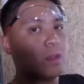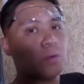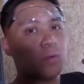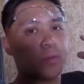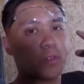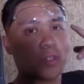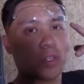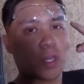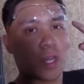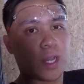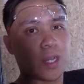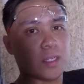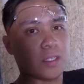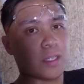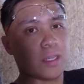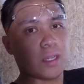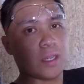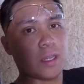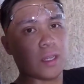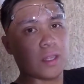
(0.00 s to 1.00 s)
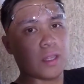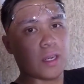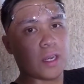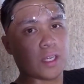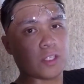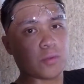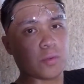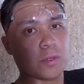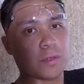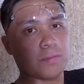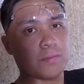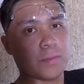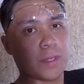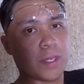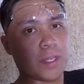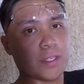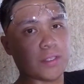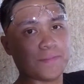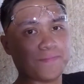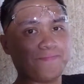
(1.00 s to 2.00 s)
see you guys in the next one.
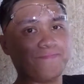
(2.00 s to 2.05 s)
Peace.